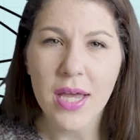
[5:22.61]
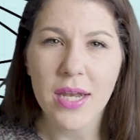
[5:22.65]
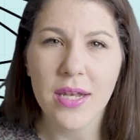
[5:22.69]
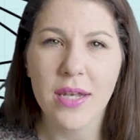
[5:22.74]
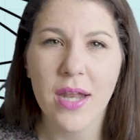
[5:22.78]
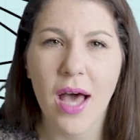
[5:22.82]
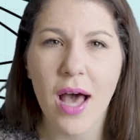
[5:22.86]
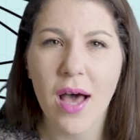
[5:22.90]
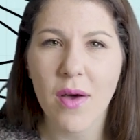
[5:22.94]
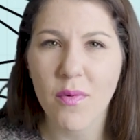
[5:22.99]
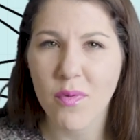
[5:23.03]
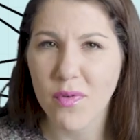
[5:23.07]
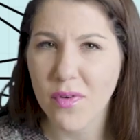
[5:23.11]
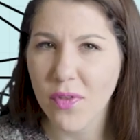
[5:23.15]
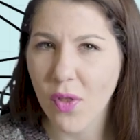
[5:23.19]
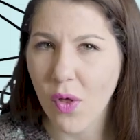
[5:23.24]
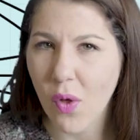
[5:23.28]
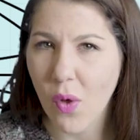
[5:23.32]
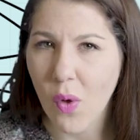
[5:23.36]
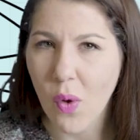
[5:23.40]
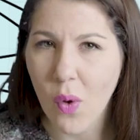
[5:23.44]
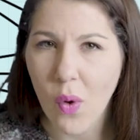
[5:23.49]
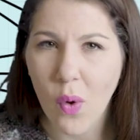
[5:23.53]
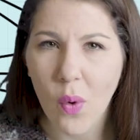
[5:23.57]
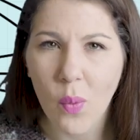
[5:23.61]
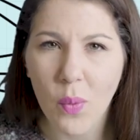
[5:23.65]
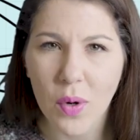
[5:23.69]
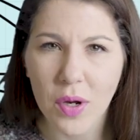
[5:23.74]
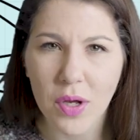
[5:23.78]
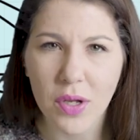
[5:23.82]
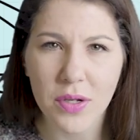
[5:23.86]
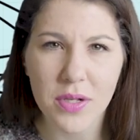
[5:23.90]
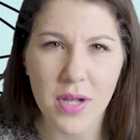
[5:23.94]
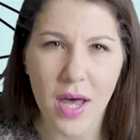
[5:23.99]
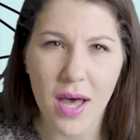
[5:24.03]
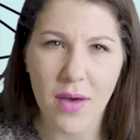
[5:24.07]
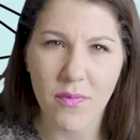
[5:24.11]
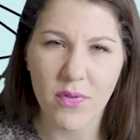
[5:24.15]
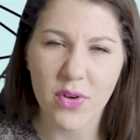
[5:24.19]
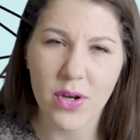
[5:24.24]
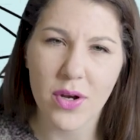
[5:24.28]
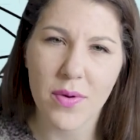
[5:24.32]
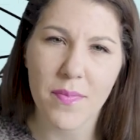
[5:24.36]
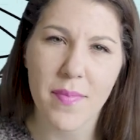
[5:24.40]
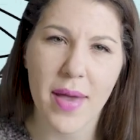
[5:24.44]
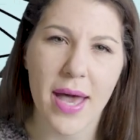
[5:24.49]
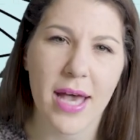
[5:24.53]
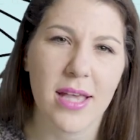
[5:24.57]
not for the whole world, not for
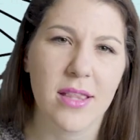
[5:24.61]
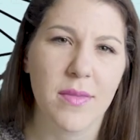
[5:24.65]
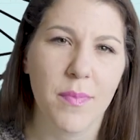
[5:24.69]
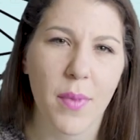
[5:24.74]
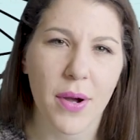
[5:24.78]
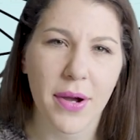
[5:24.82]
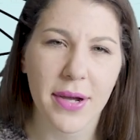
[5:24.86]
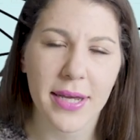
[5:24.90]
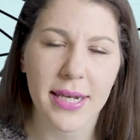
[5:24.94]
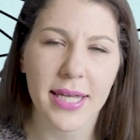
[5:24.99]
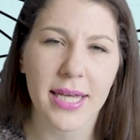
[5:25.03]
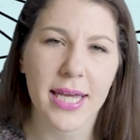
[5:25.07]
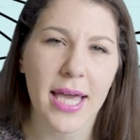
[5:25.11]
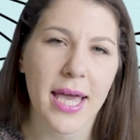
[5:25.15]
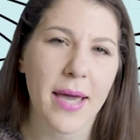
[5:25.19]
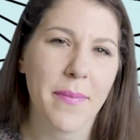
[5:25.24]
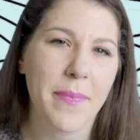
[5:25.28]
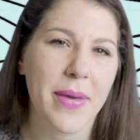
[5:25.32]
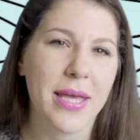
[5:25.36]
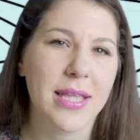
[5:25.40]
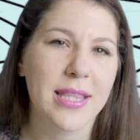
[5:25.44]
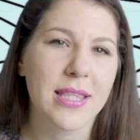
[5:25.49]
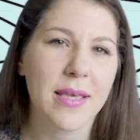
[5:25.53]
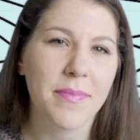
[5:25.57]
your mass marketing campaign,